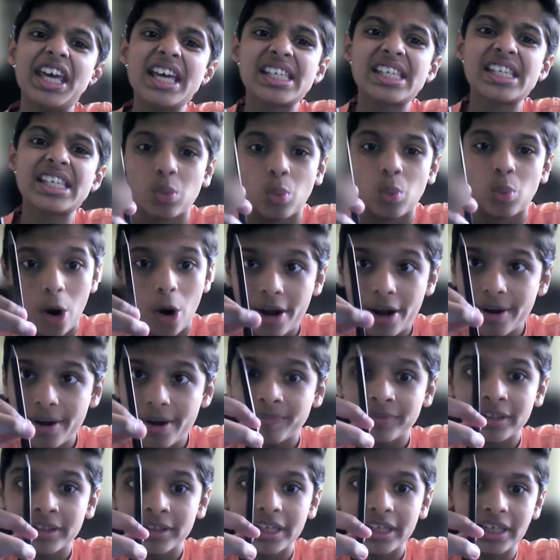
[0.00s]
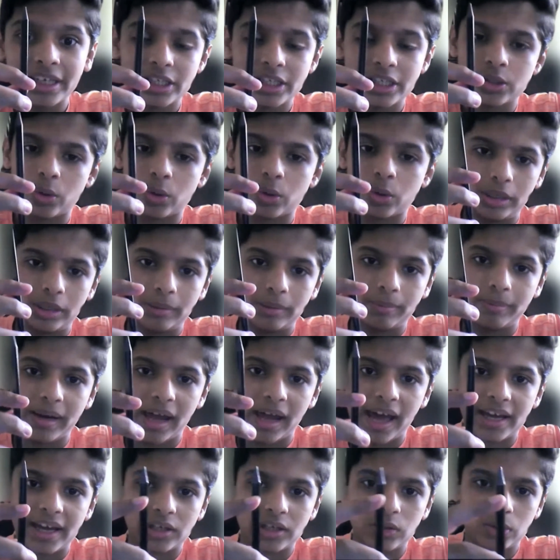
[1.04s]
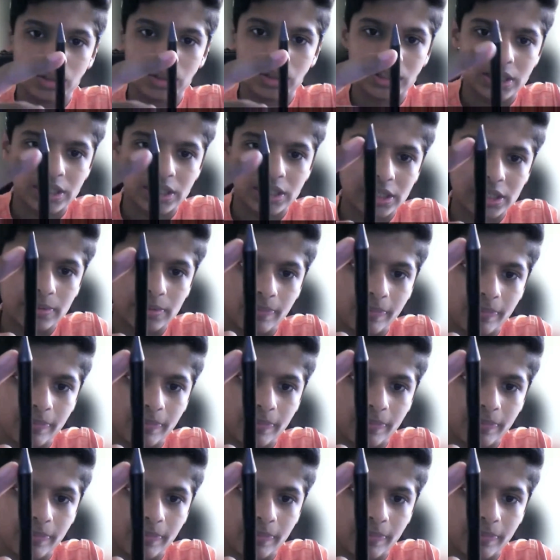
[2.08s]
one, it is totally black. You can see